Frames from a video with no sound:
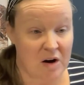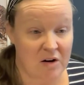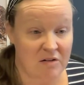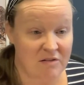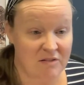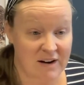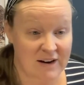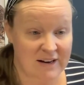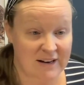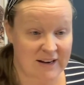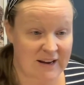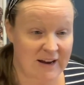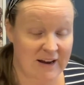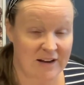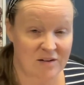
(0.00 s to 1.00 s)
correctly
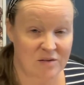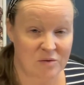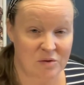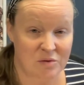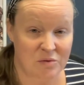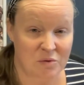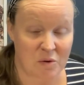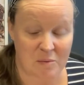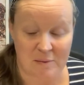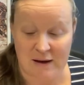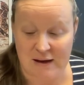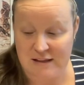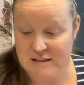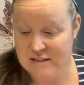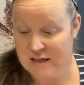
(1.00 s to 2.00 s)
handle the raw
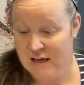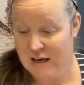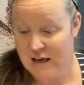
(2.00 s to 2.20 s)
meat